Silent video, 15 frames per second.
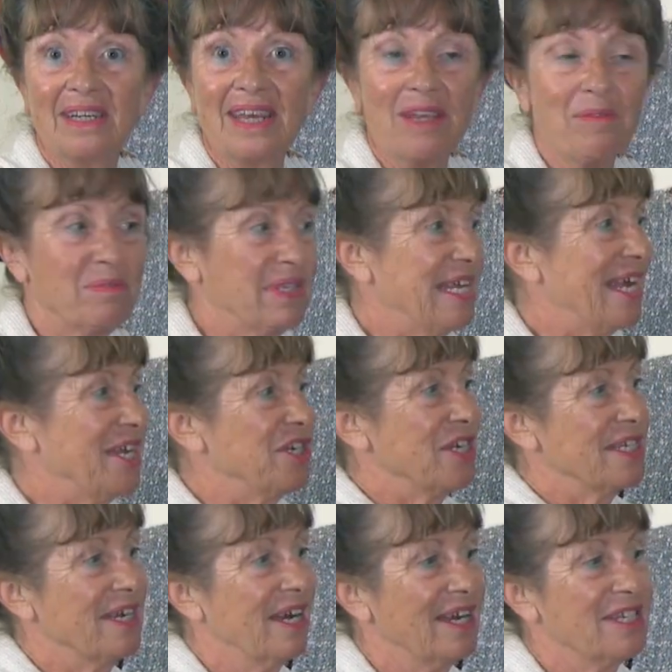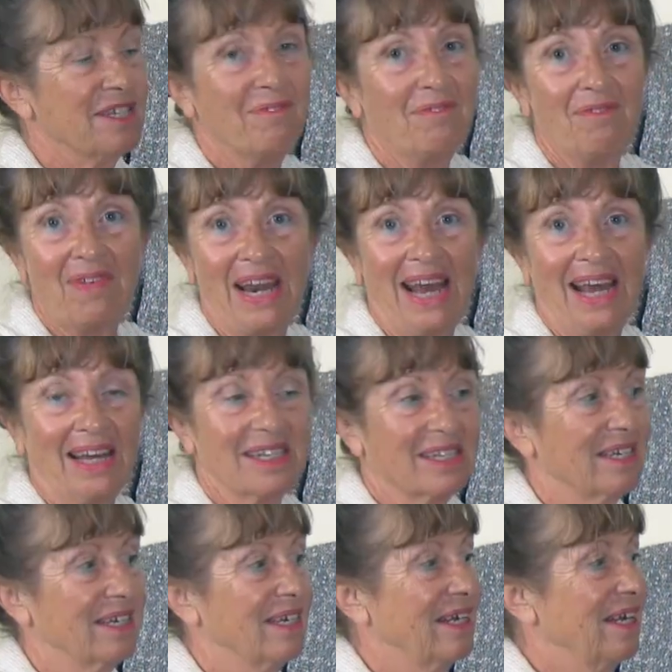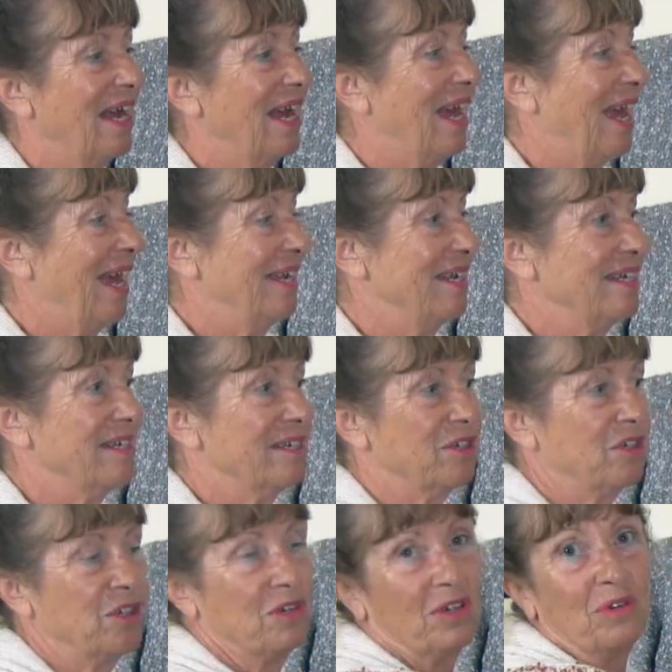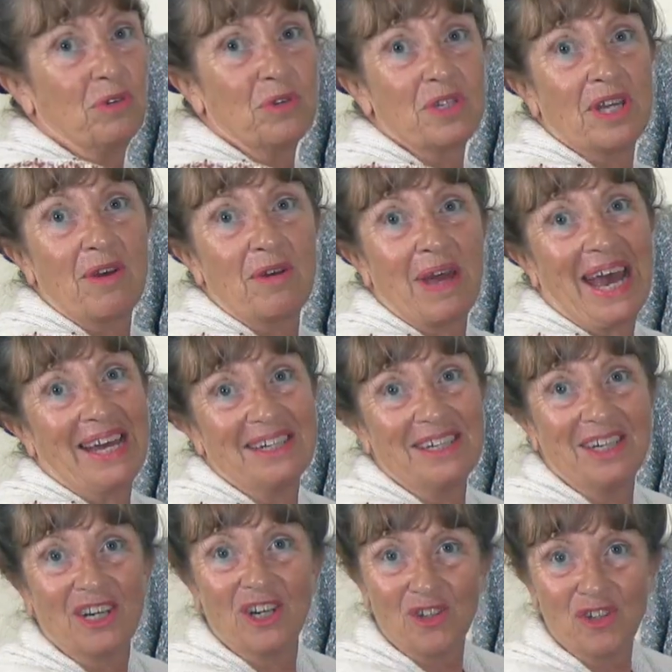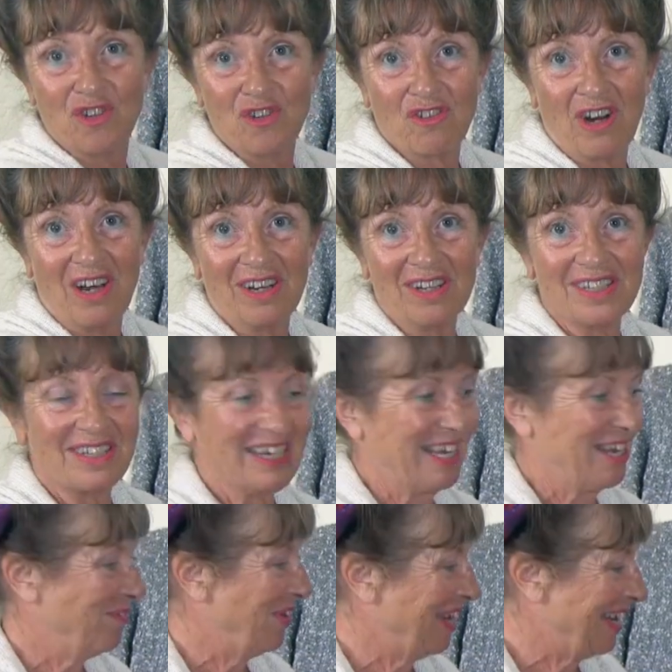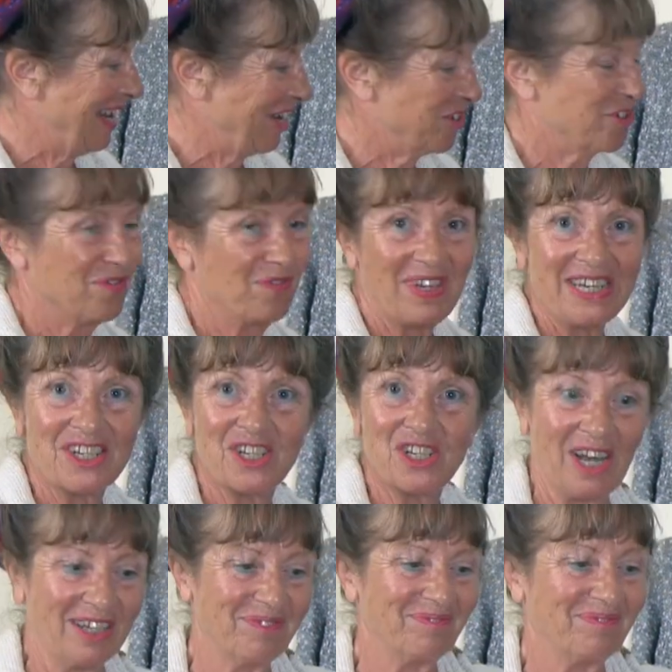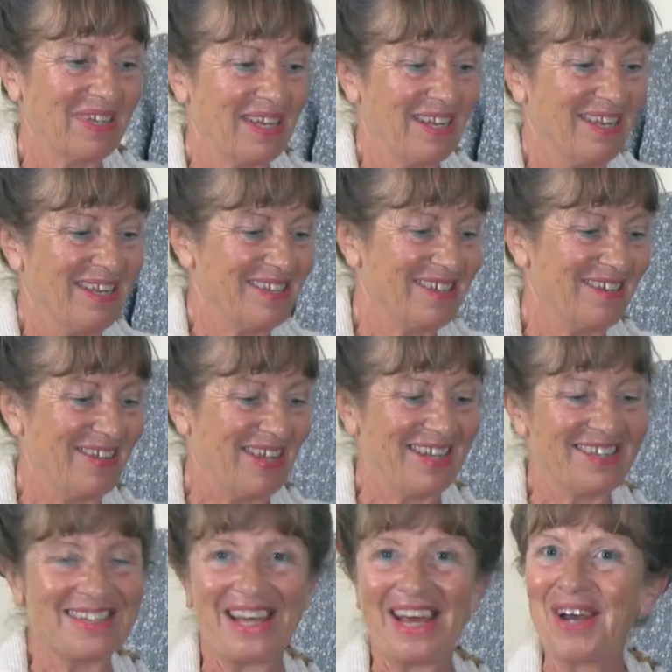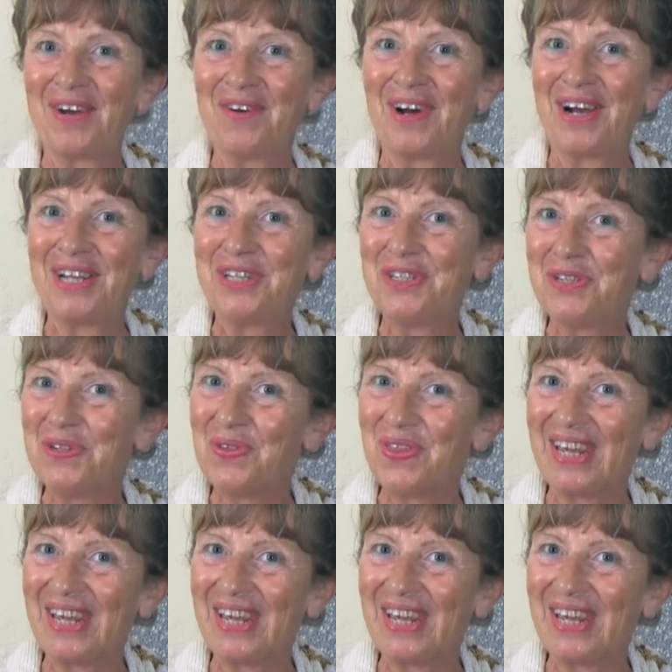keeps the edges nice and flat, and you can also add in a contrast to give it an extra feature. So that's how I do